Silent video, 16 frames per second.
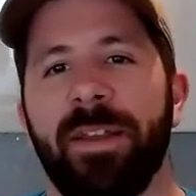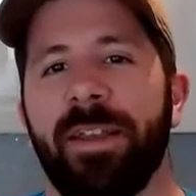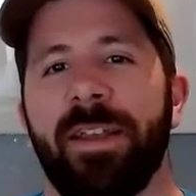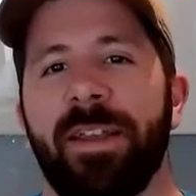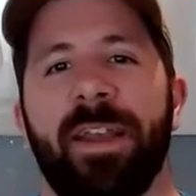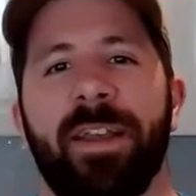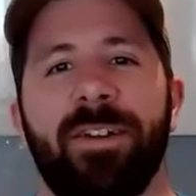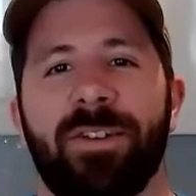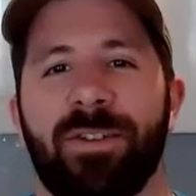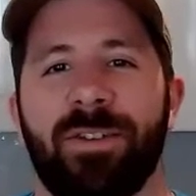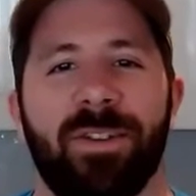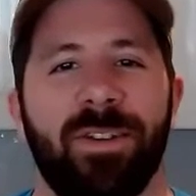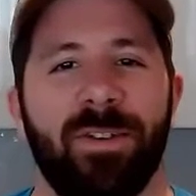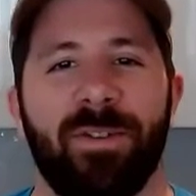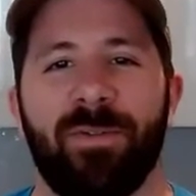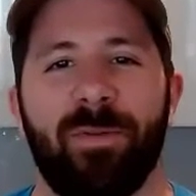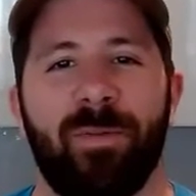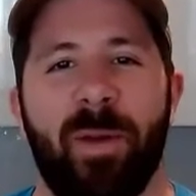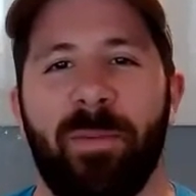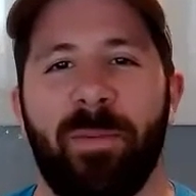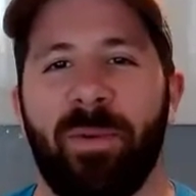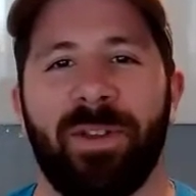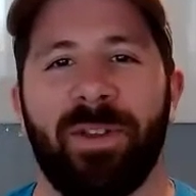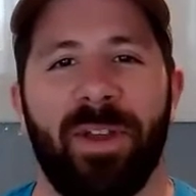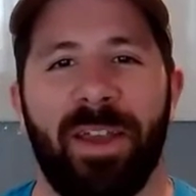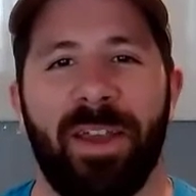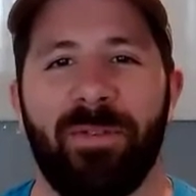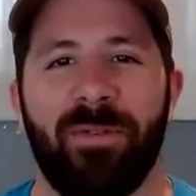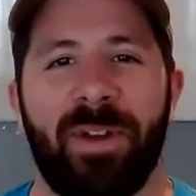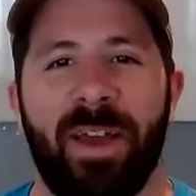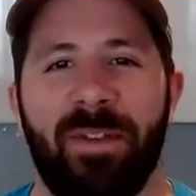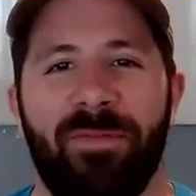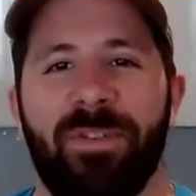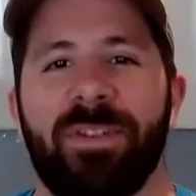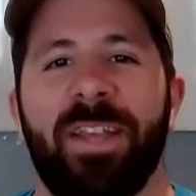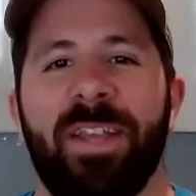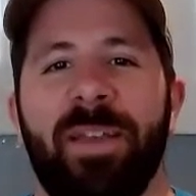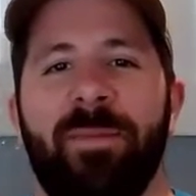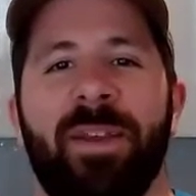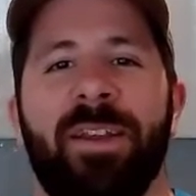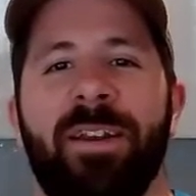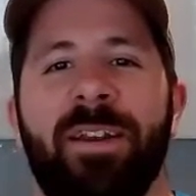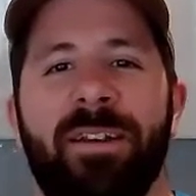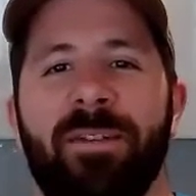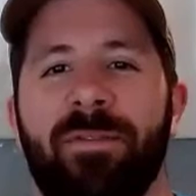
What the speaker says: And just remembering like when I first came in,